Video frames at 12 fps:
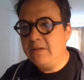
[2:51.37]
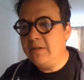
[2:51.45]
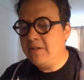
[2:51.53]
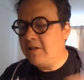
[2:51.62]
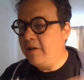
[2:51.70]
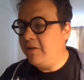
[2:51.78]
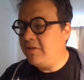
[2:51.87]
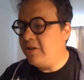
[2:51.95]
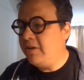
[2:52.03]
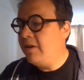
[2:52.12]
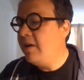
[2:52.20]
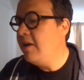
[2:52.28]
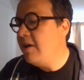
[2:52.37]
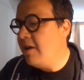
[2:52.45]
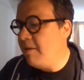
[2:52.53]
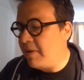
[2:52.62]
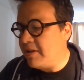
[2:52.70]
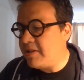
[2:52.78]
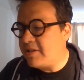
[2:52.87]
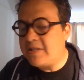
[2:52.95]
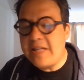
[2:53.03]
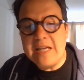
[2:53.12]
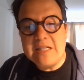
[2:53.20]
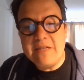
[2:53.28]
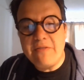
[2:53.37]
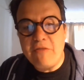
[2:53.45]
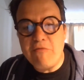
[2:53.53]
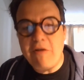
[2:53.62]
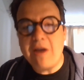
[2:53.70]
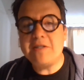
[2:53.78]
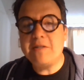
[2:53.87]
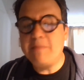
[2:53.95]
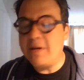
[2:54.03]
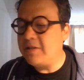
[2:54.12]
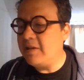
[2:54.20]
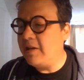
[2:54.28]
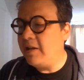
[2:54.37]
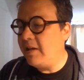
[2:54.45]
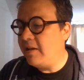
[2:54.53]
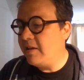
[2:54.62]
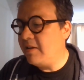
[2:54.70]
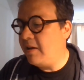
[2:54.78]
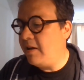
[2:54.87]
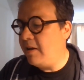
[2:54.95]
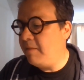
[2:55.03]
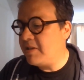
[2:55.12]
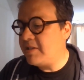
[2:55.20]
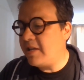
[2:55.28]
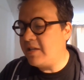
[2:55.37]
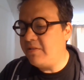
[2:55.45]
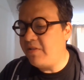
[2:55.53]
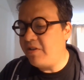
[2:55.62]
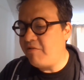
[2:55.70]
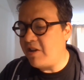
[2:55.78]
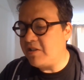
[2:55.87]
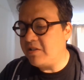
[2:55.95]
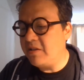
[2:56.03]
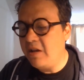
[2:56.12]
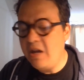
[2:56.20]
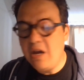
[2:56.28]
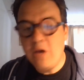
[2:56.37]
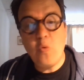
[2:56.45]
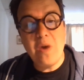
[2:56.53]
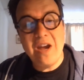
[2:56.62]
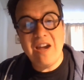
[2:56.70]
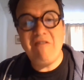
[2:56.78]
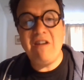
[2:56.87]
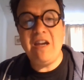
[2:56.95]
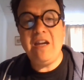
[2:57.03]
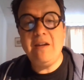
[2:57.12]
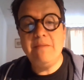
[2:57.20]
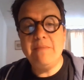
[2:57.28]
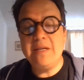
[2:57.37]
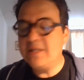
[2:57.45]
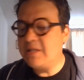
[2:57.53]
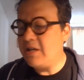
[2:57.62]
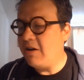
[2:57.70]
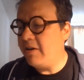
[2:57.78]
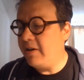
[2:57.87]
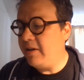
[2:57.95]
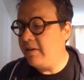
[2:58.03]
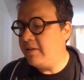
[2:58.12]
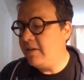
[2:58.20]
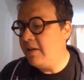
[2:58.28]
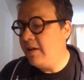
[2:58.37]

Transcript: solution, but it's a state of unrest, basically, a state of unrest. Weary means tired.